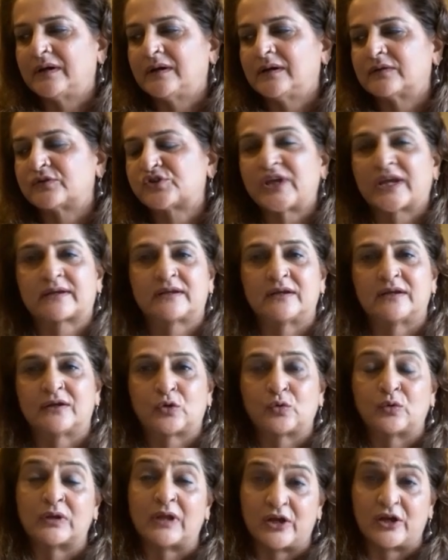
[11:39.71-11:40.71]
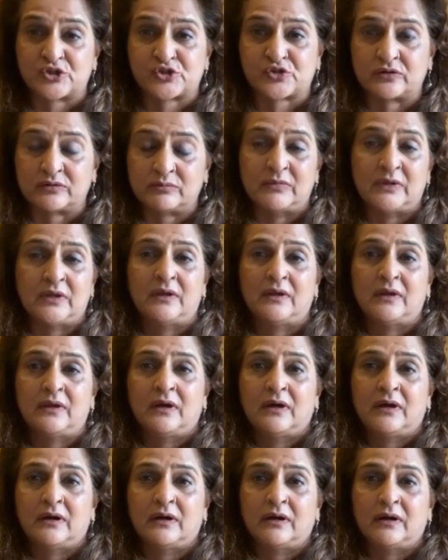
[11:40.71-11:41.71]
checked into an ashram.
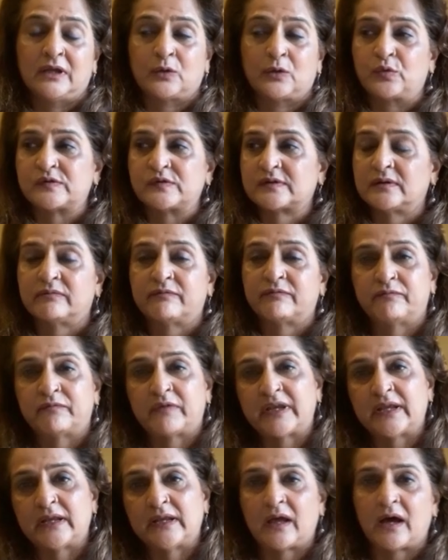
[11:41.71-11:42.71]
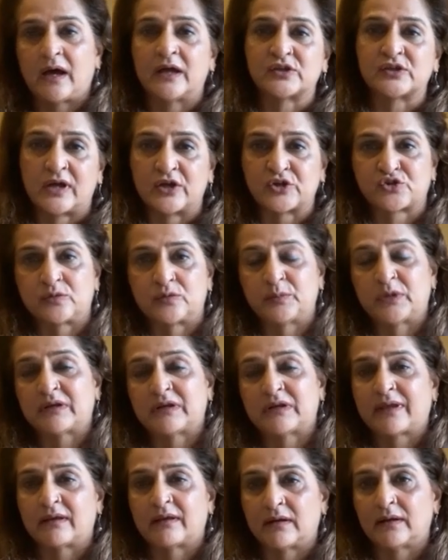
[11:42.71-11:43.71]
It was a very large ashram in
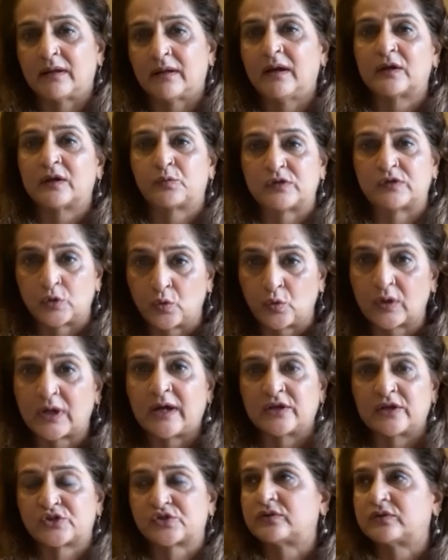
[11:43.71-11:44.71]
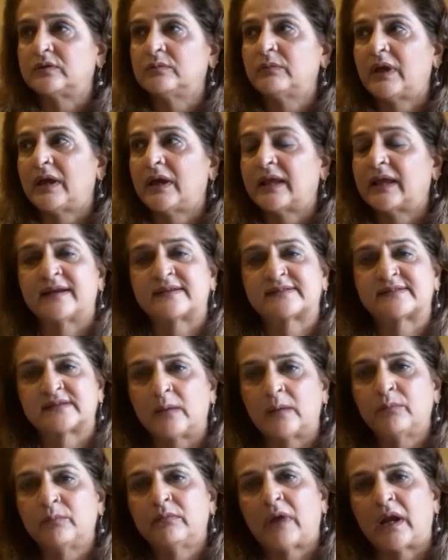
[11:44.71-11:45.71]
Kerala. It was a yoga ashram. And I had
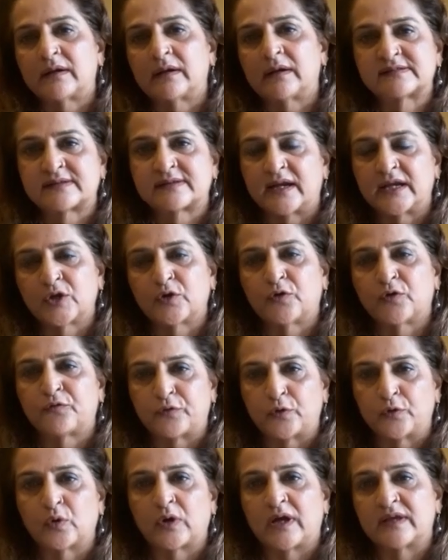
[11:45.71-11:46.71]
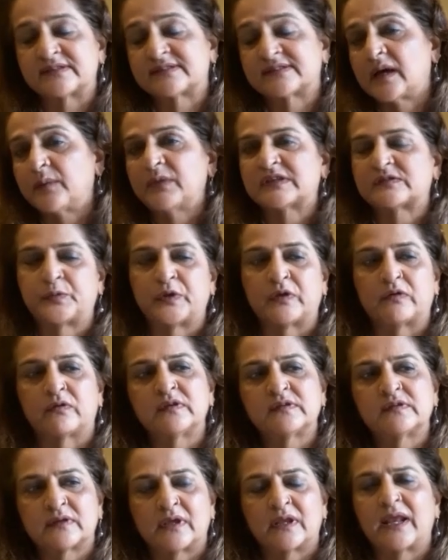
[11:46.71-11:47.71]
some understanding of yoga and some
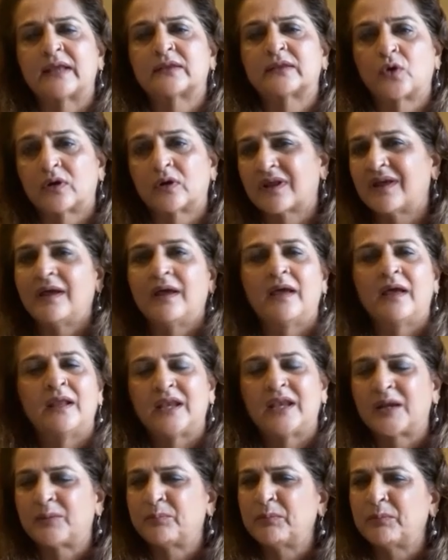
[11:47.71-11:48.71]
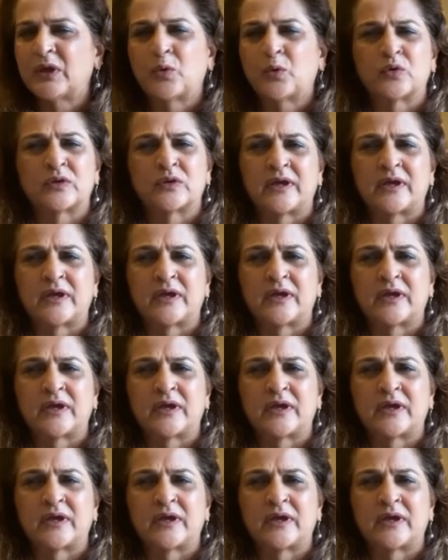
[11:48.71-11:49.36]
experience. And I thought, let me go there,